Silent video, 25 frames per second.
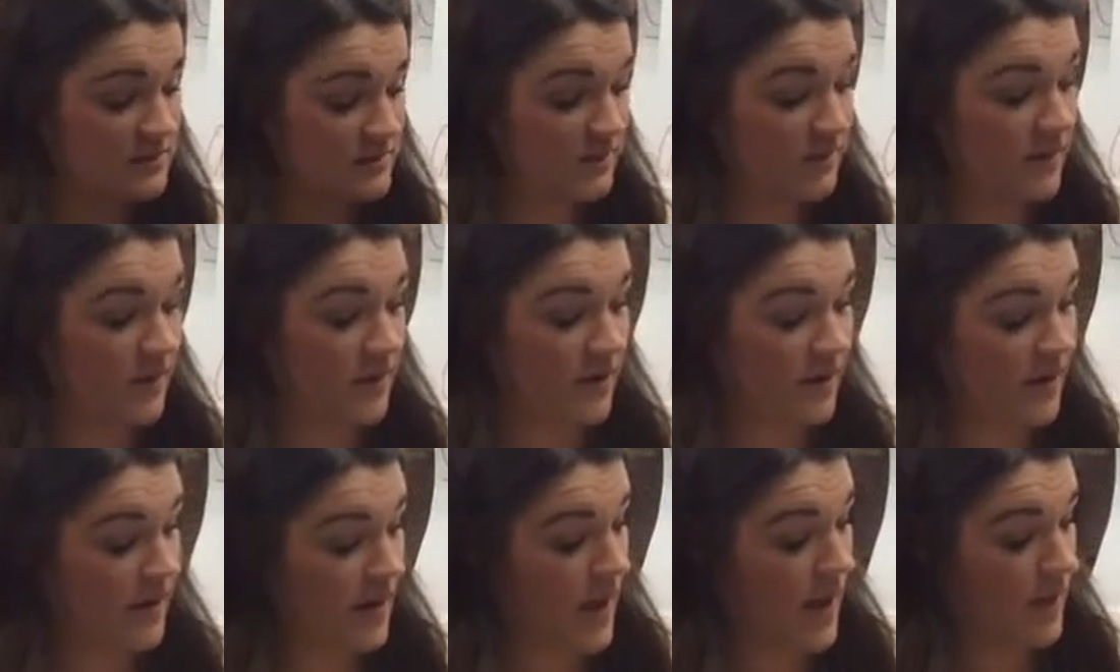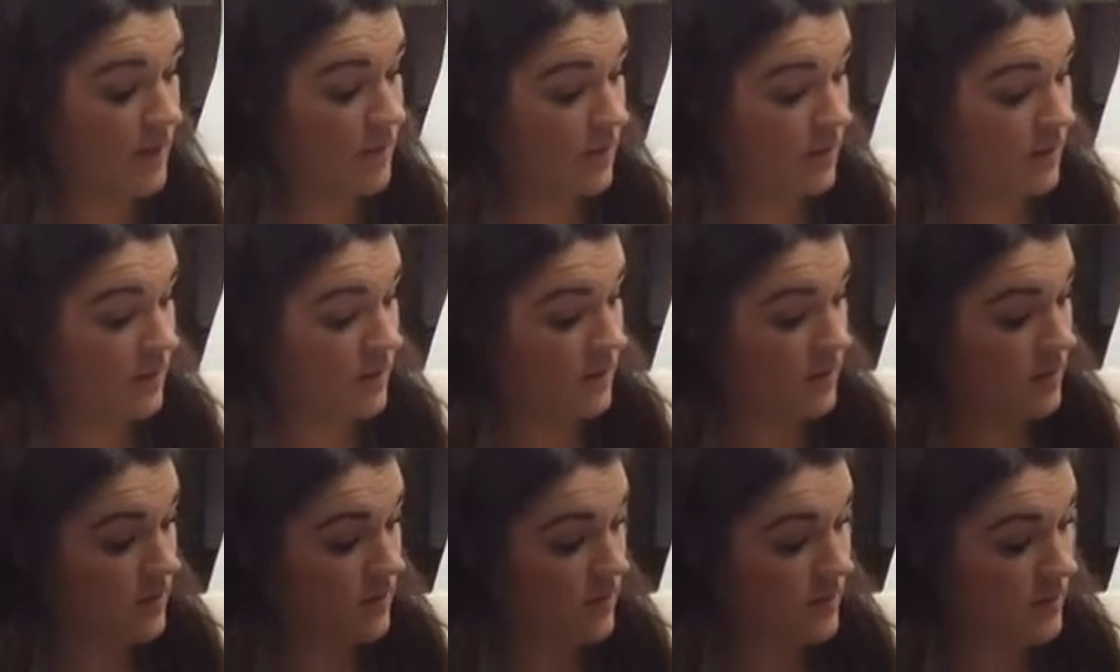very happy.
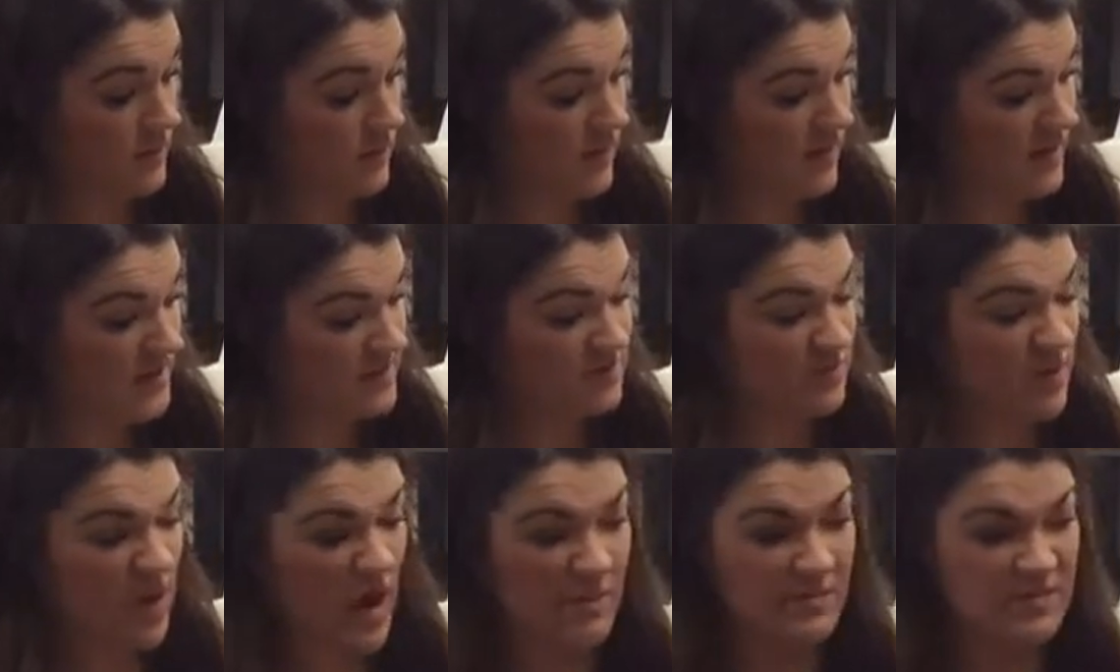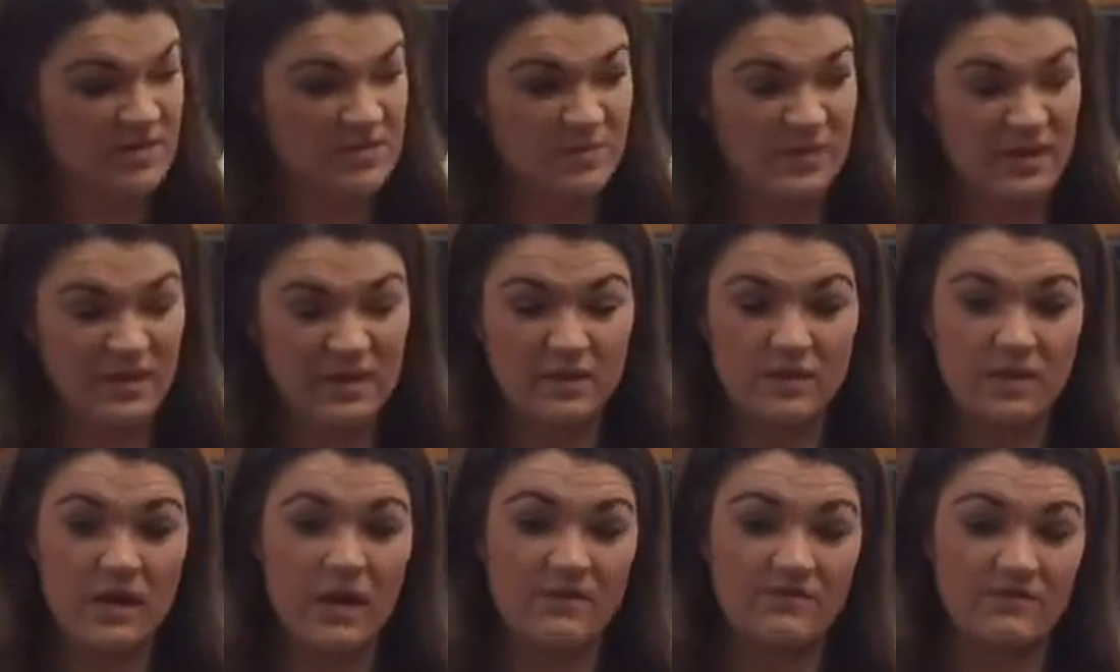His mom is
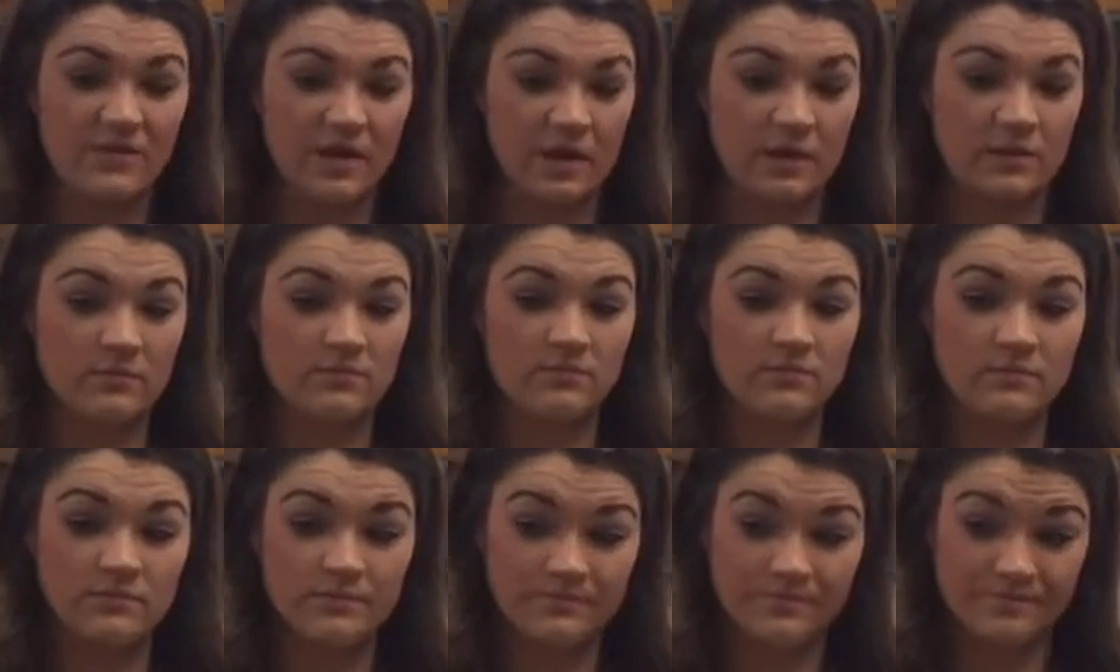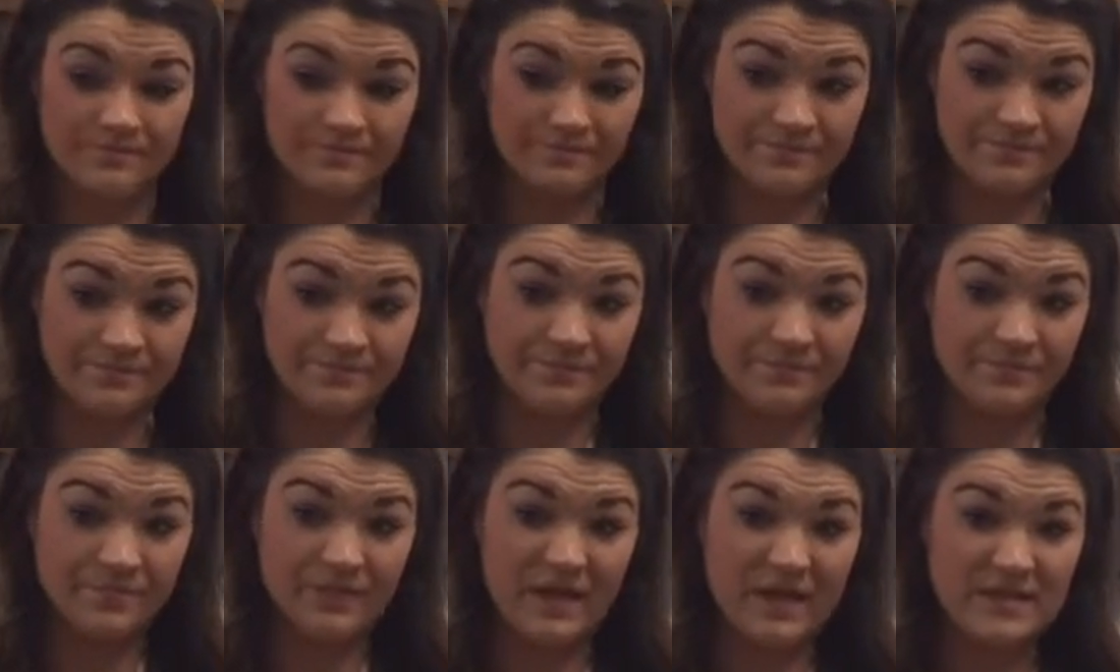being loving.
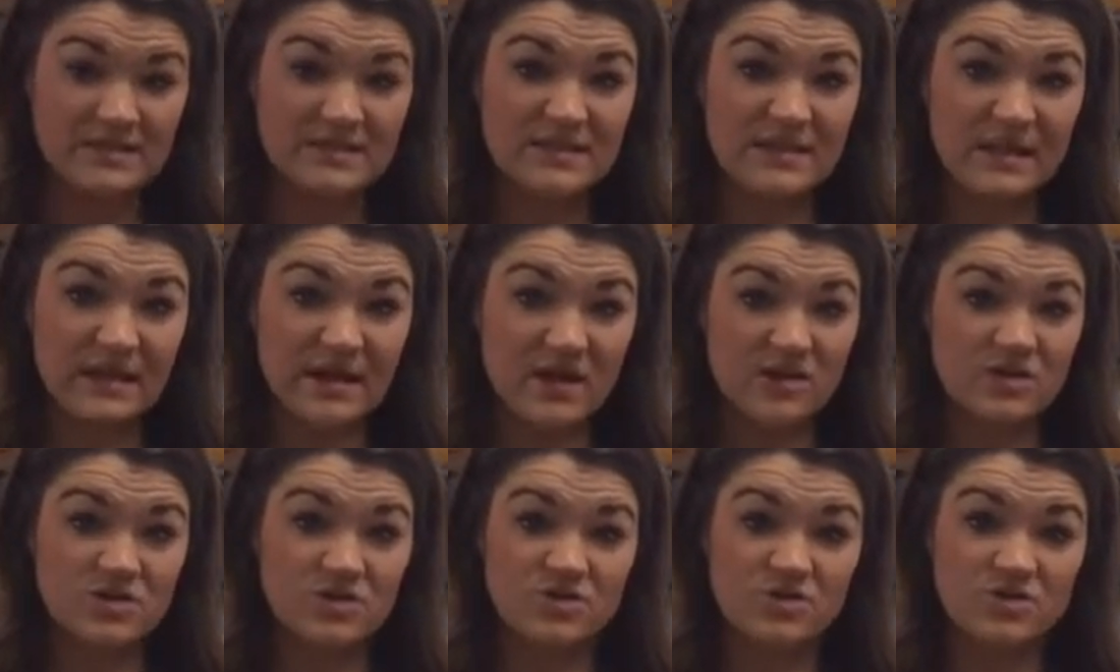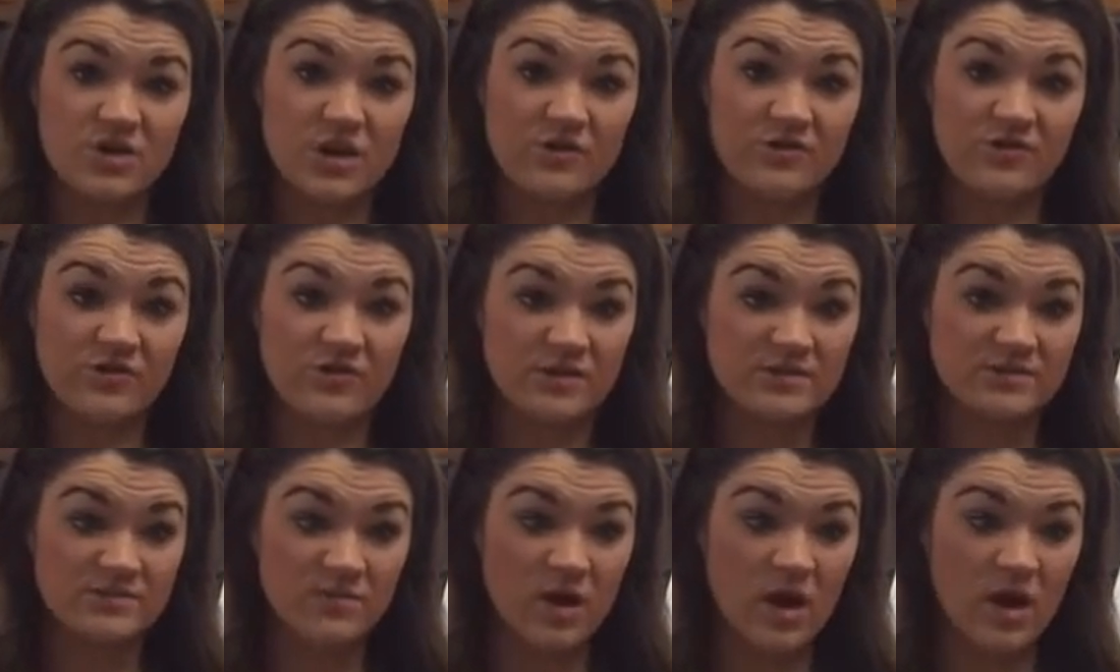That's a character trait for
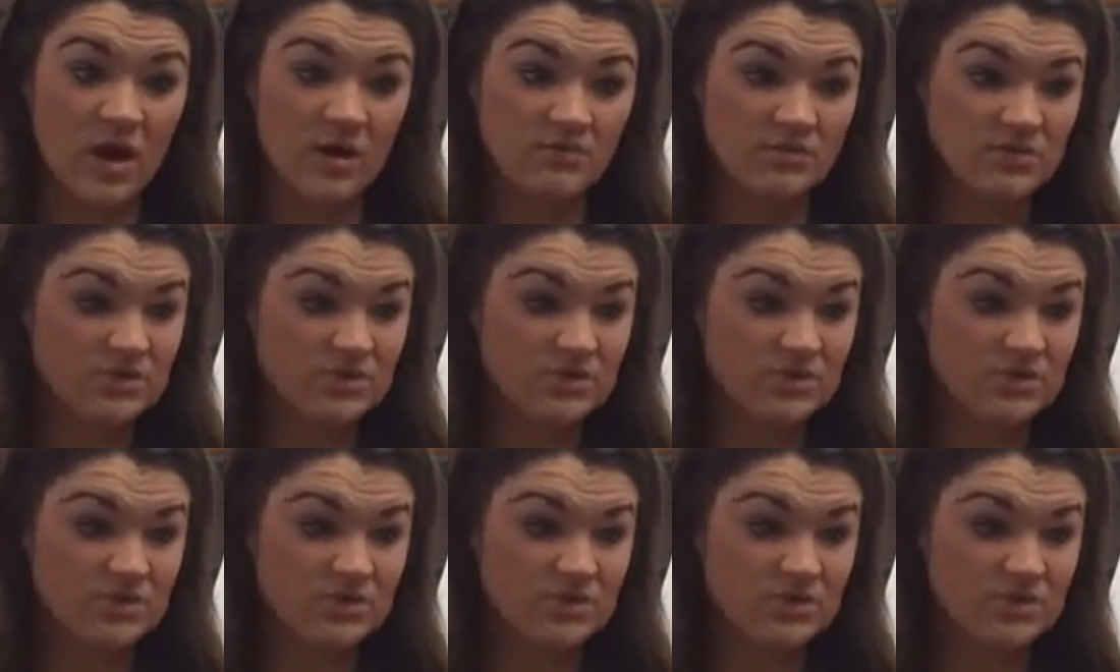his mom.